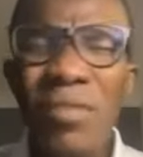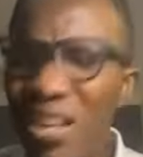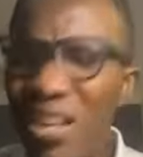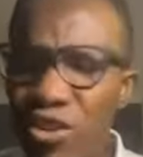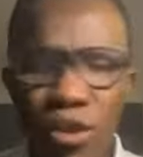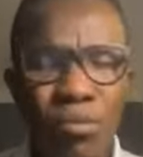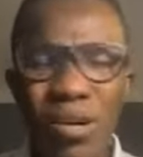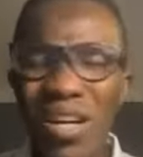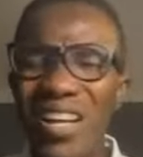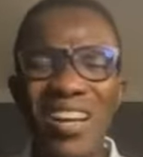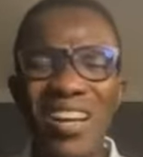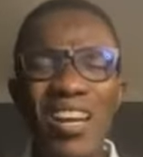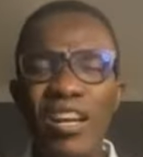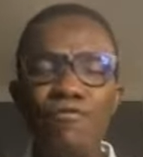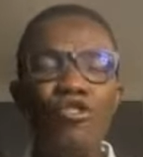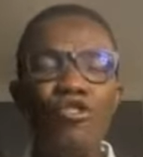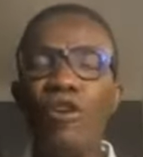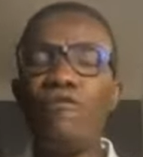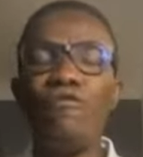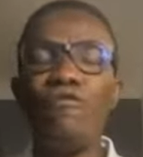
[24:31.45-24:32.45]
Somebody
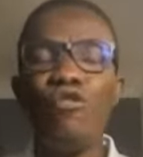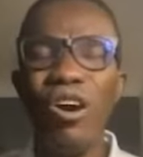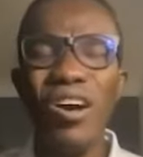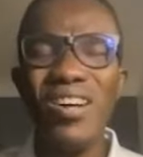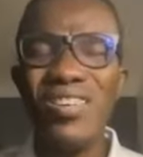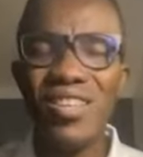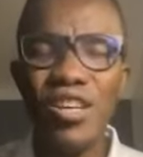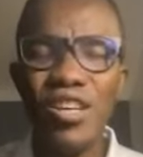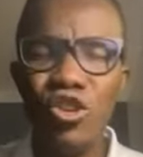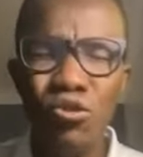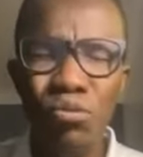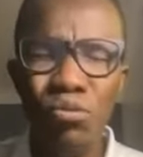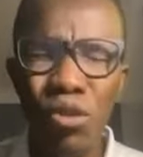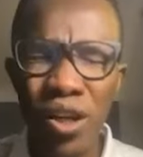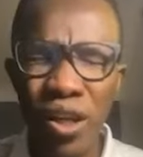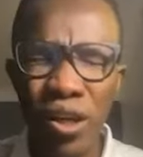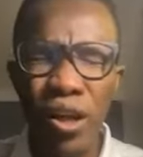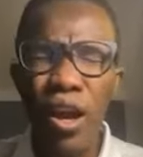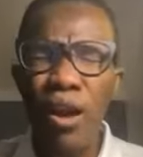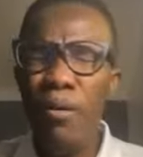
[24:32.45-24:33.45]
lift your voice this
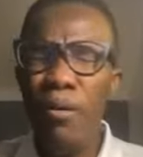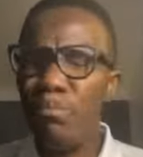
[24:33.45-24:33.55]
morning.